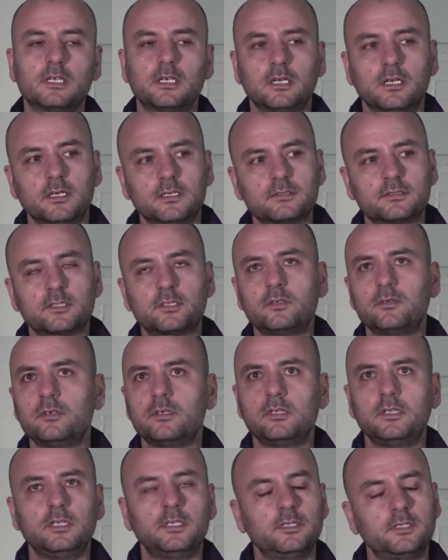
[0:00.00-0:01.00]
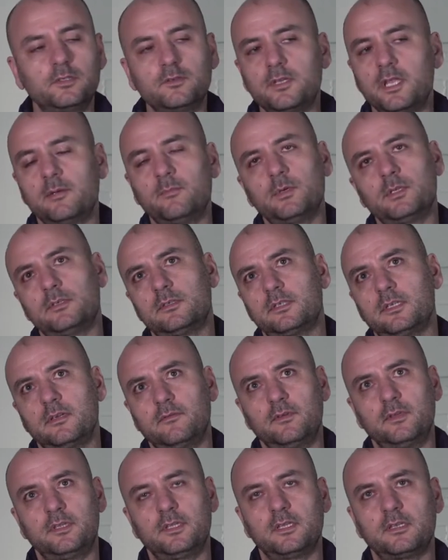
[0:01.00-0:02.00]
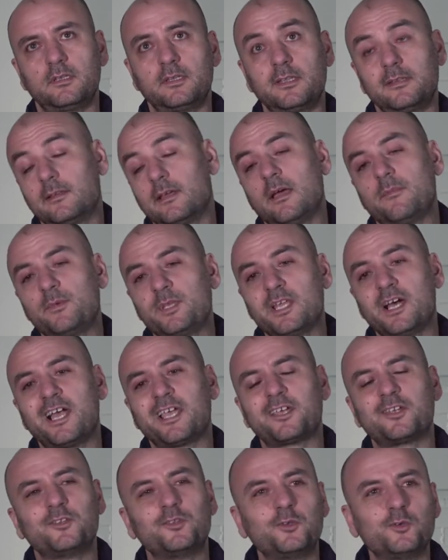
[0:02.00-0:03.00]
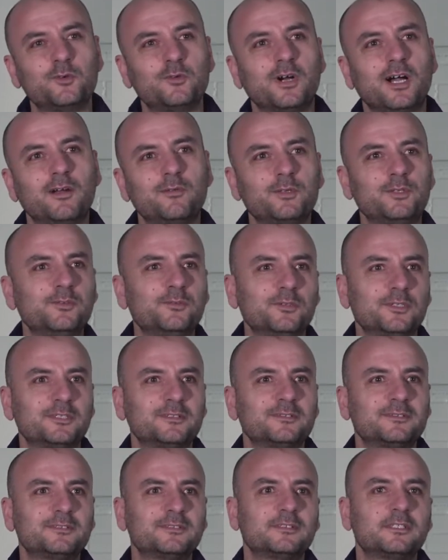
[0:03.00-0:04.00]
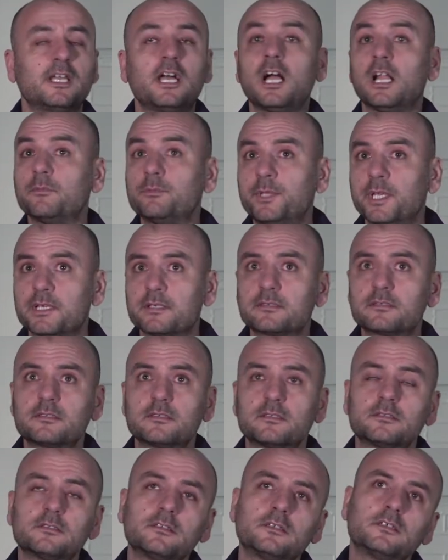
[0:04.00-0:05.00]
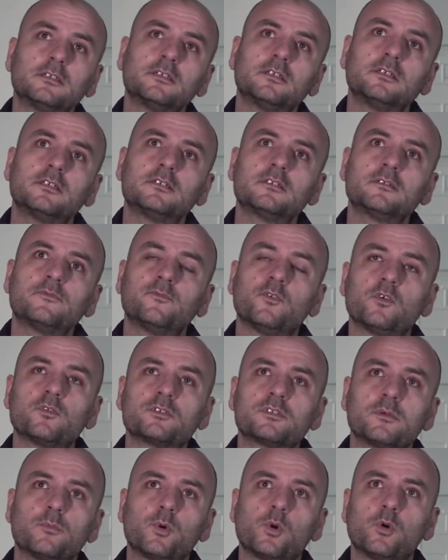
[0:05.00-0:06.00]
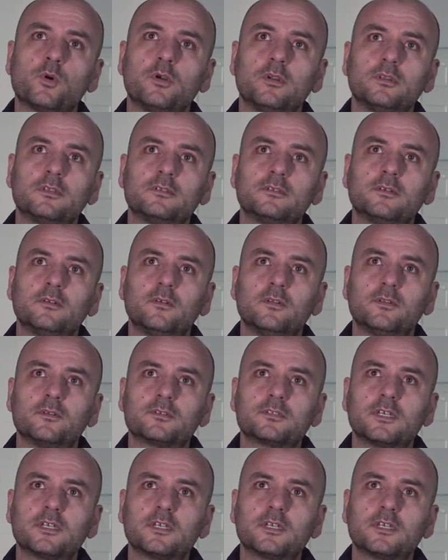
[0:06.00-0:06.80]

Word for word: uh, security, you name it, everything that, I mean, I can do, I would do it. Help desk, phone support, all those